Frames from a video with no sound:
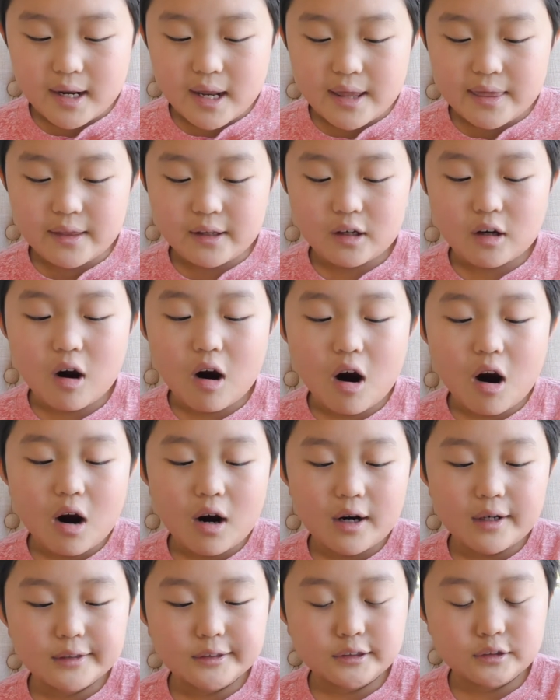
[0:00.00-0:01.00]
And the
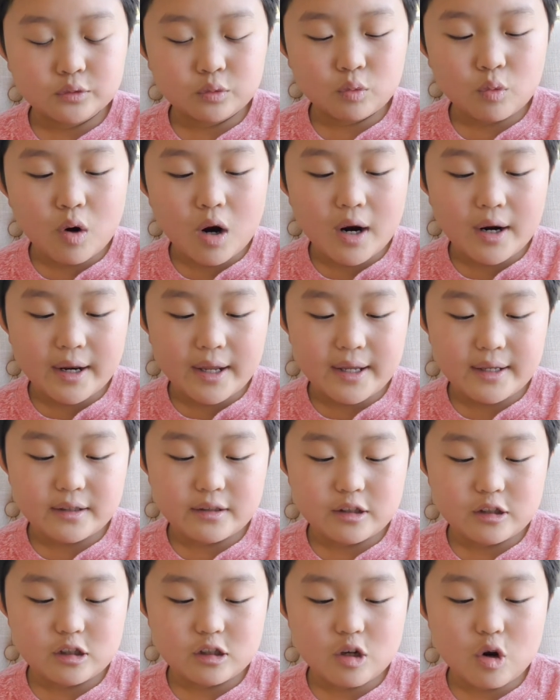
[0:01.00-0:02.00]
guards wanted
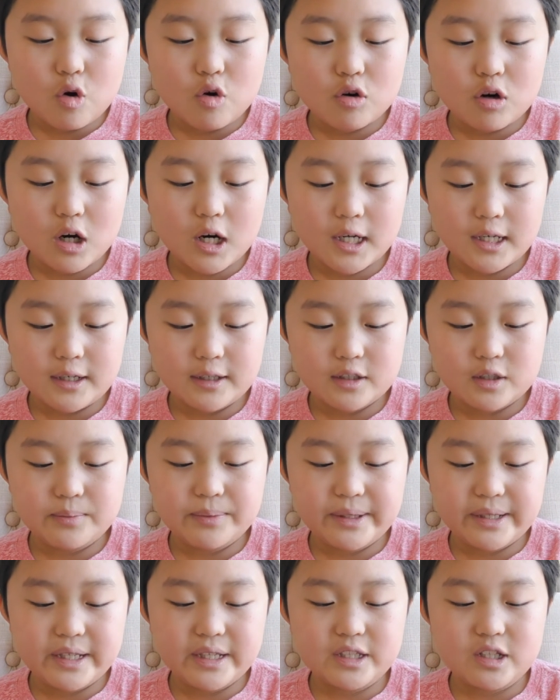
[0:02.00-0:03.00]
the stonecutter to
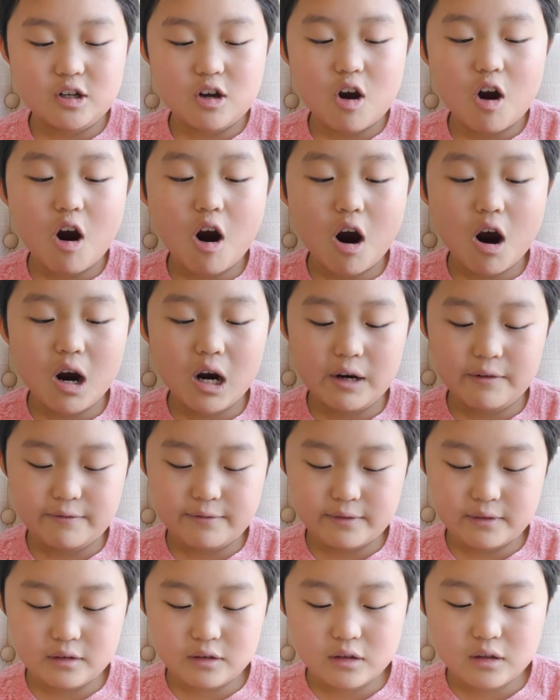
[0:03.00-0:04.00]
begin to carve
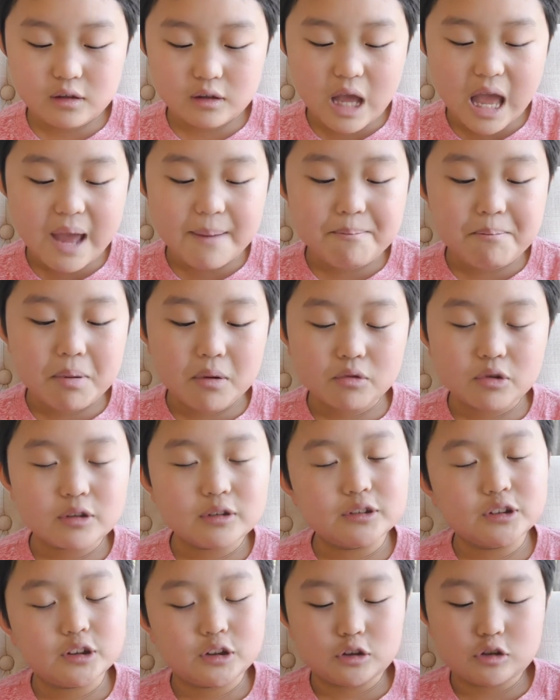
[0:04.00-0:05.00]
the
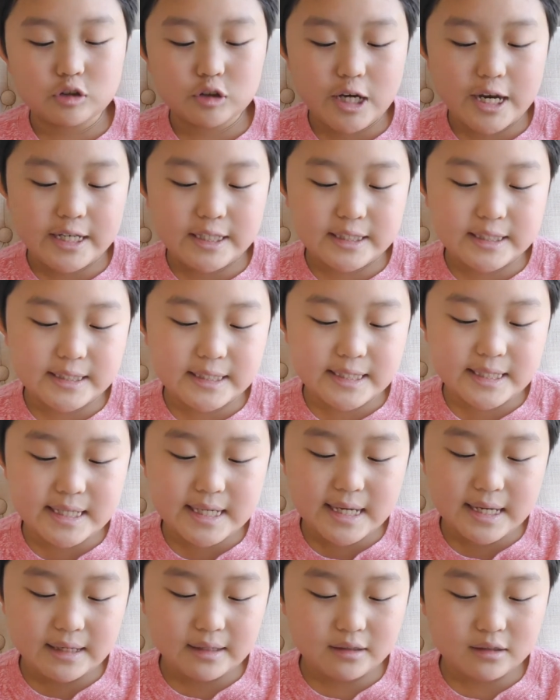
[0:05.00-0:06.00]
emperor's great
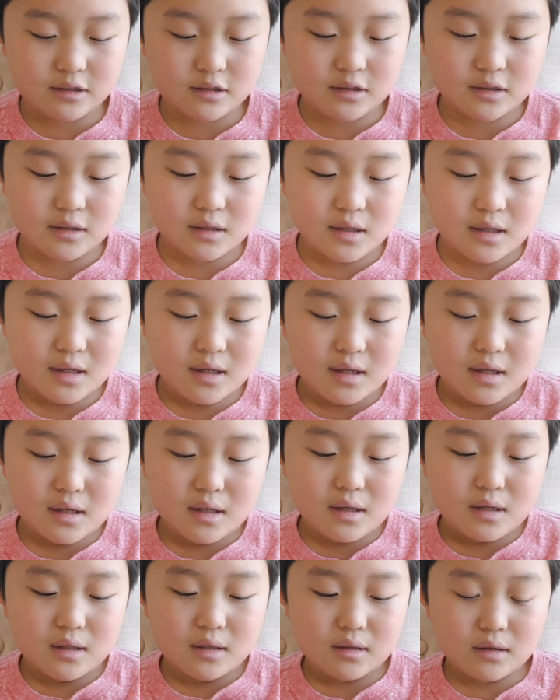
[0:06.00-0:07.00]
deeds.
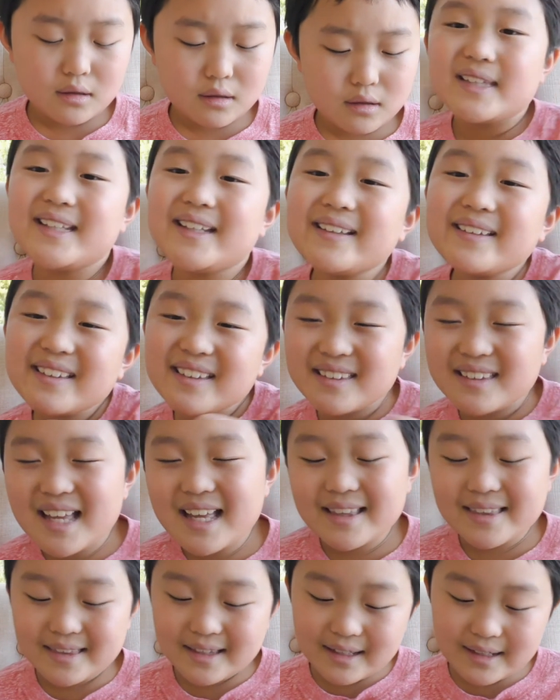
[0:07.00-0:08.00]
Do you think
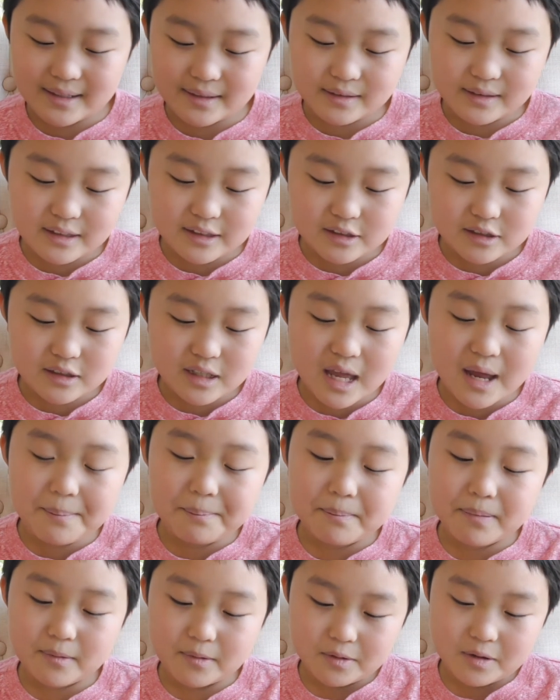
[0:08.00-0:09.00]
that this
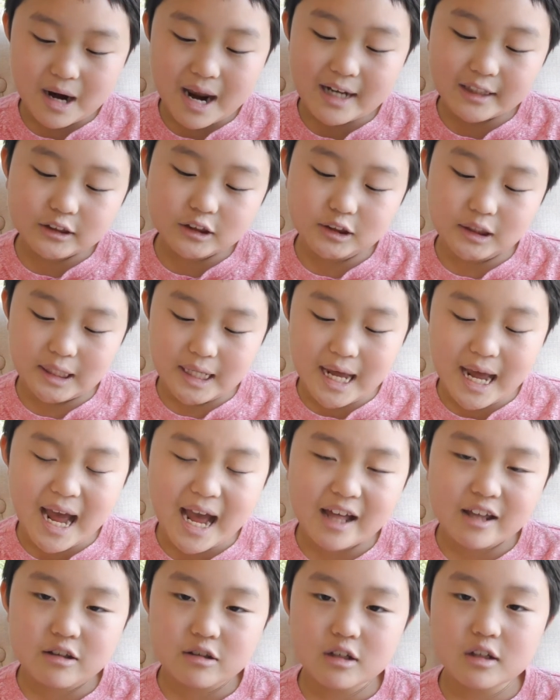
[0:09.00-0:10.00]
emperor actually
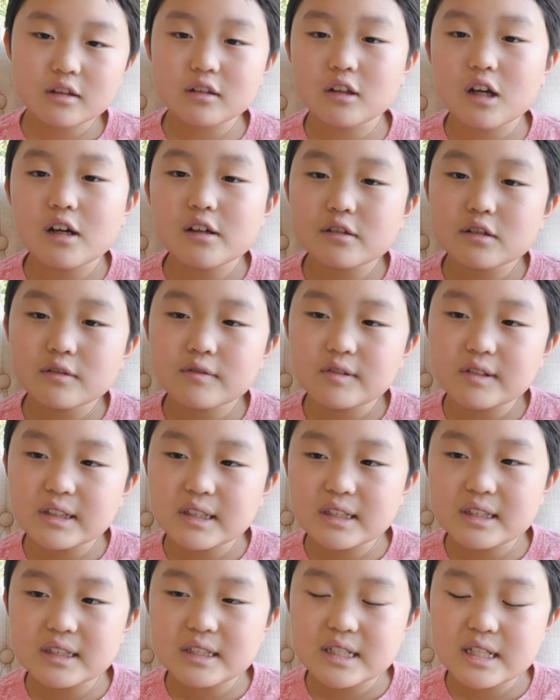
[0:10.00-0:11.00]
has done lots of
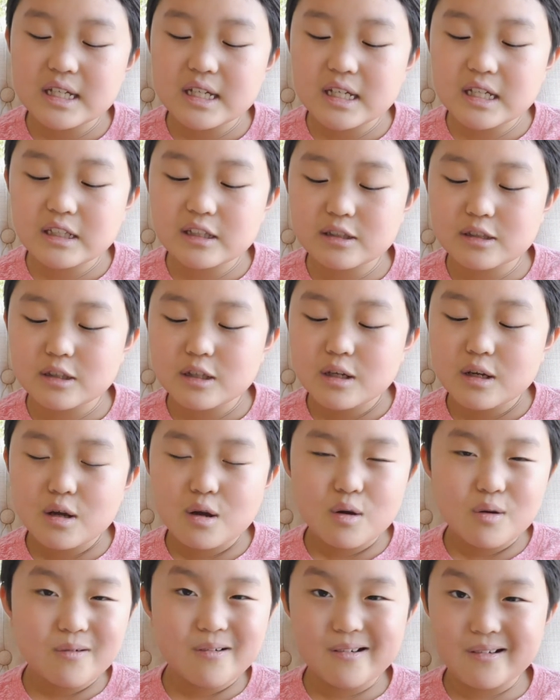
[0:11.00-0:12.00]
good deeds
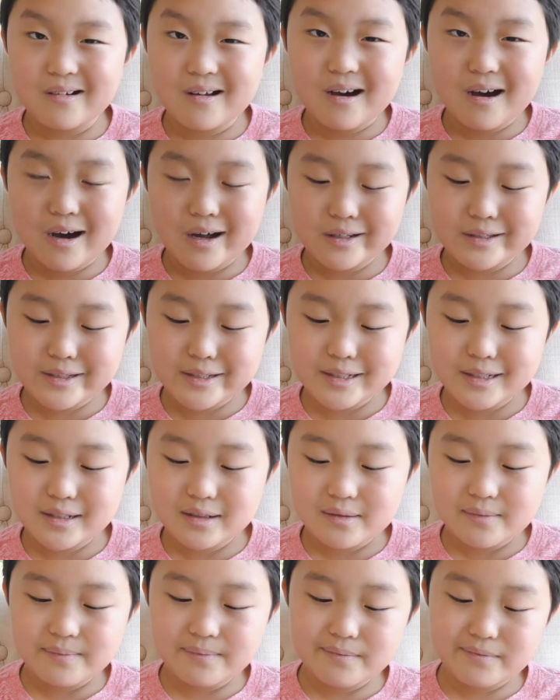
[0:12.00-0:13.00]
or not?
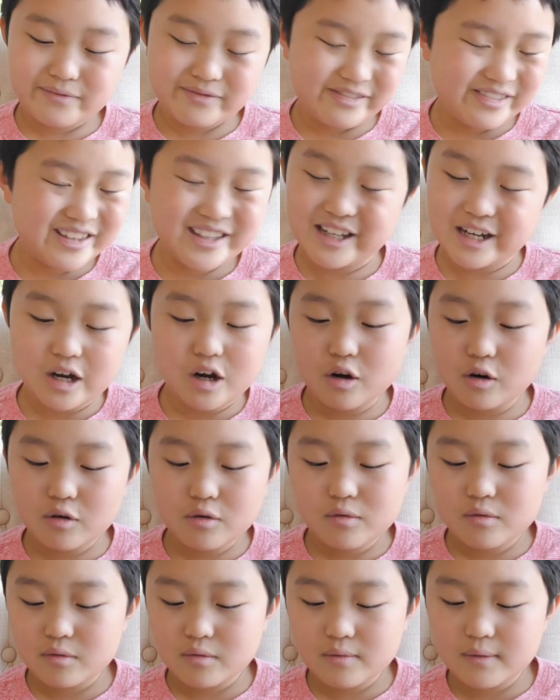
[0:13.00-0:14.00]
No,
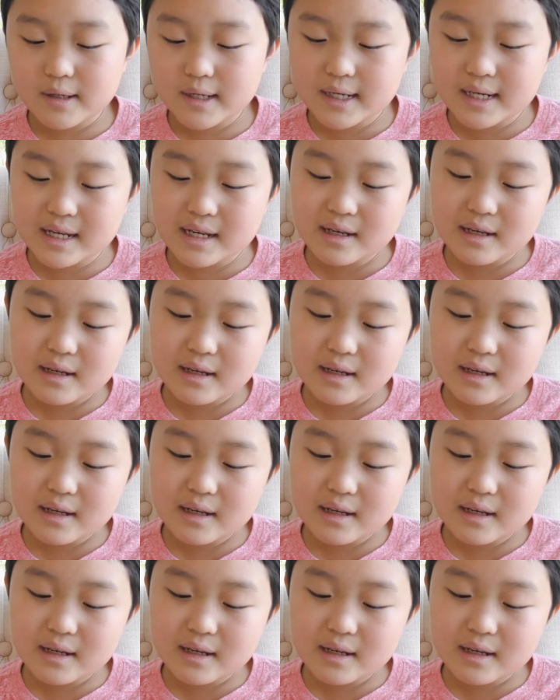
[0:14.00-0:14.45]
right?